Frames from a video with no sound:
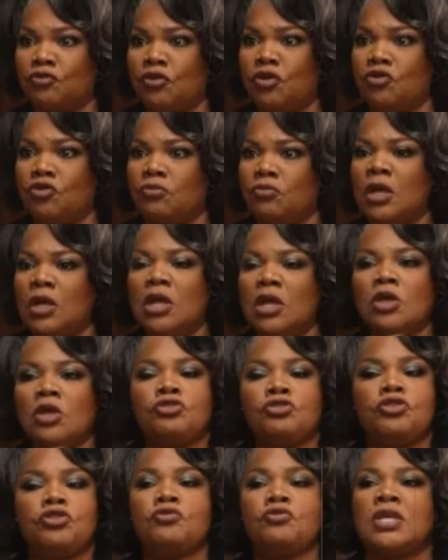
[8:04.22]
in the group. Mm-hmm.
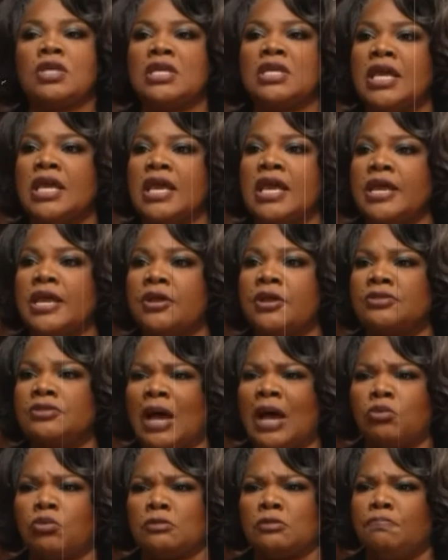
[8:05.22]
Through the
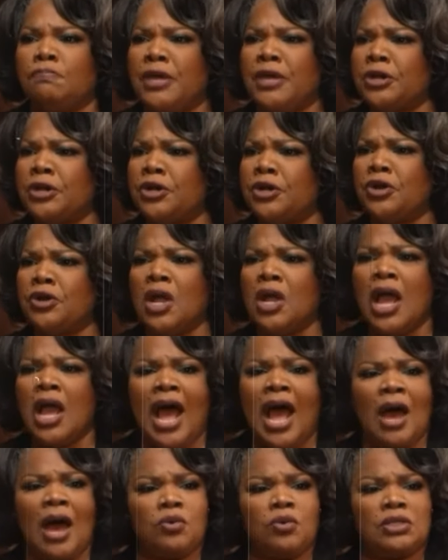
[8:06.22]
years, I was bitter.
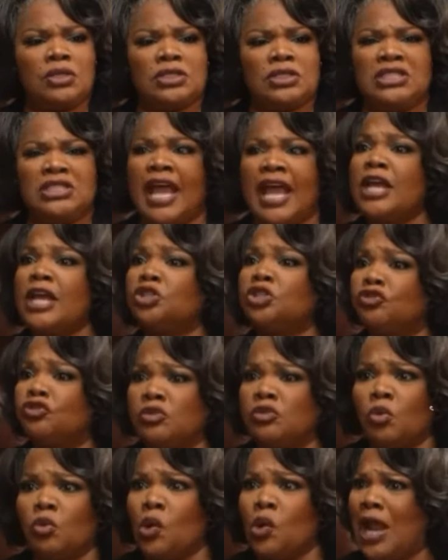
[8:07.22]
I was
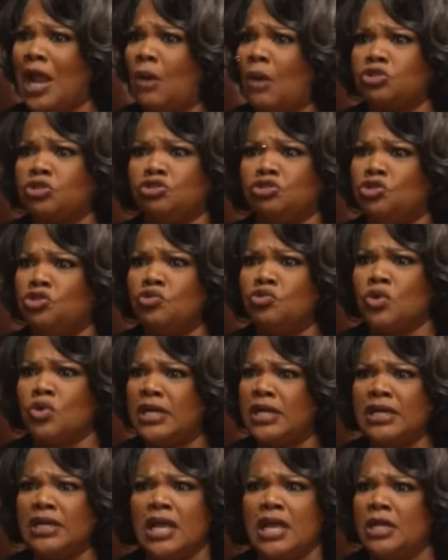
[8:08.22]
dangerous with what I was
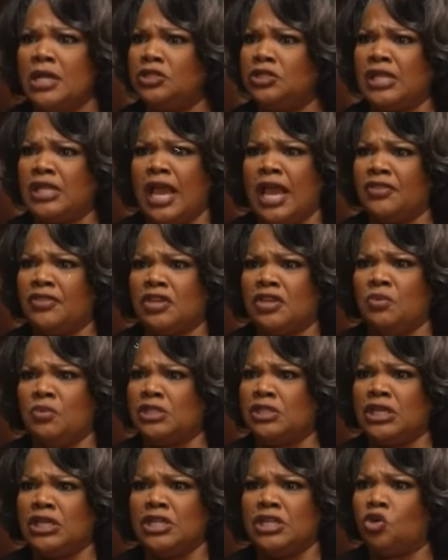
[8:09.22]
doing, saying that
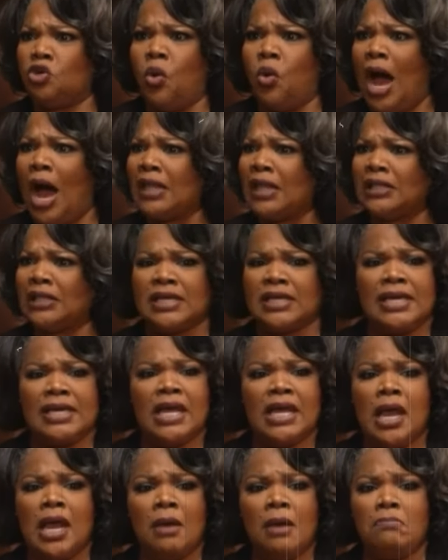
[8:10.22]
it was
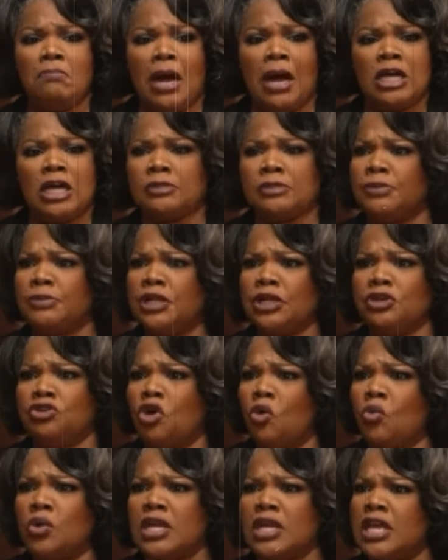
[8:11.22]
inequality. My husband
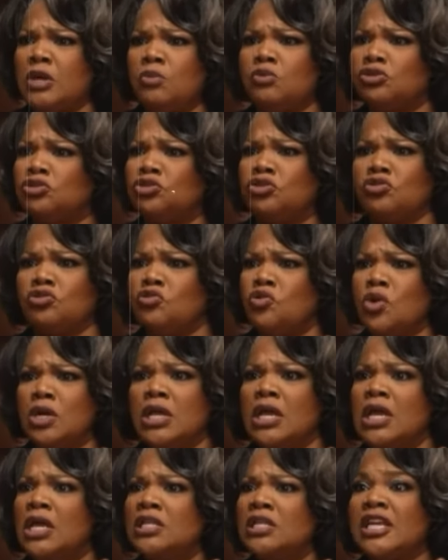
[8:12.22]
didn't know what he was
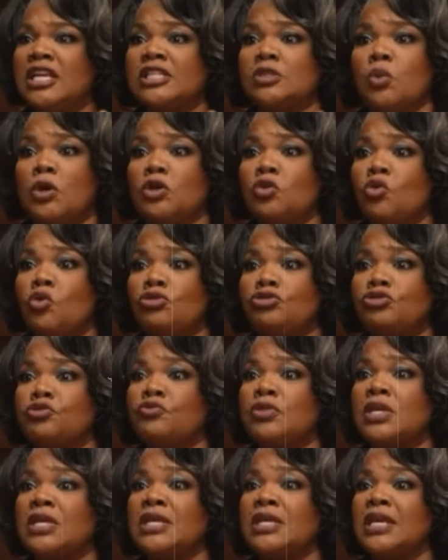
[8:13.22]
doing. This went on
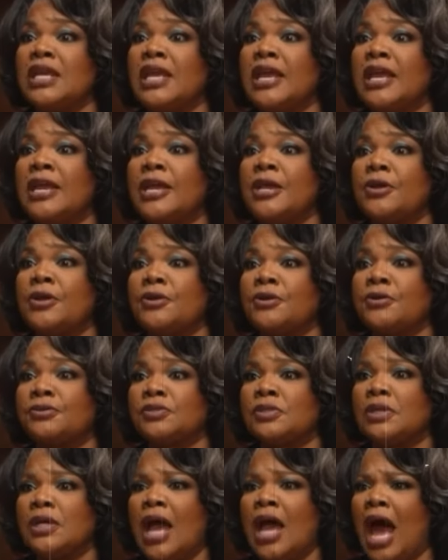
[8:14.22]
through the
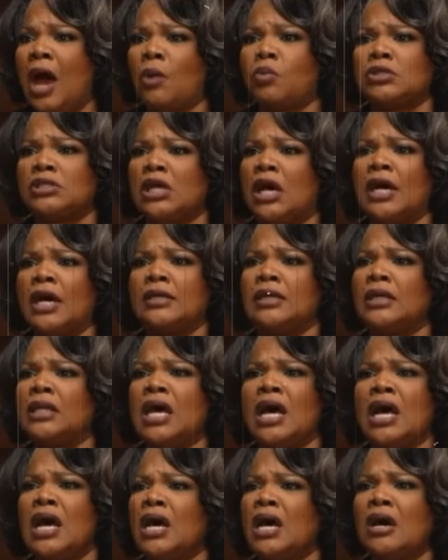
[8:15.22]
years. I was
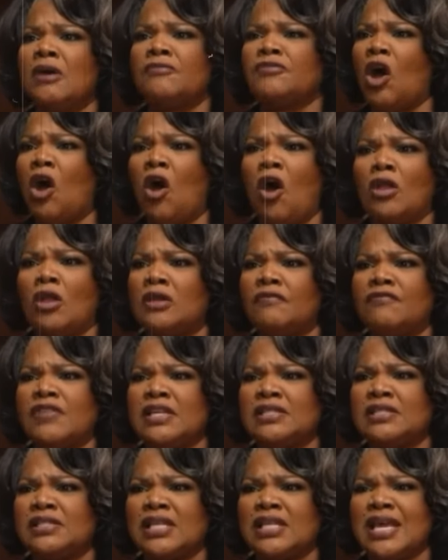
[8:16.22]
unloved, all
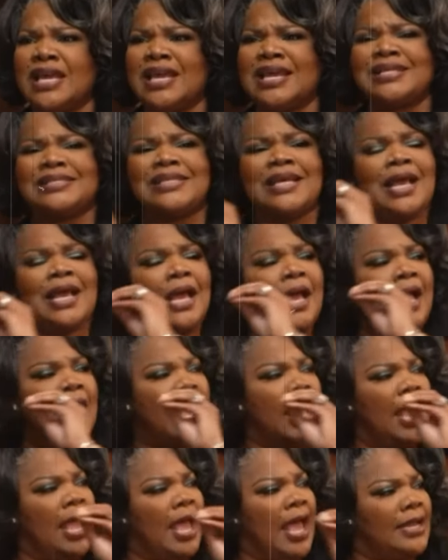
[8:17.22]
of these things.
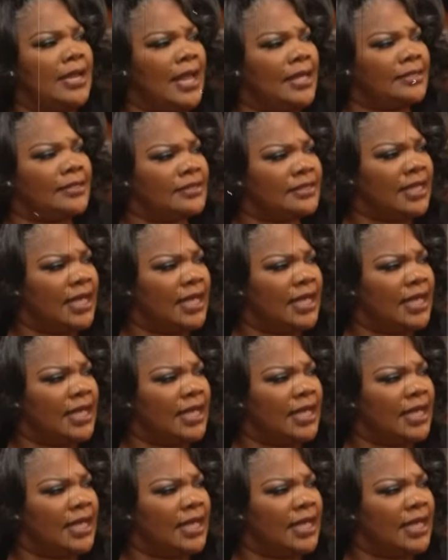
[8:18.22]
And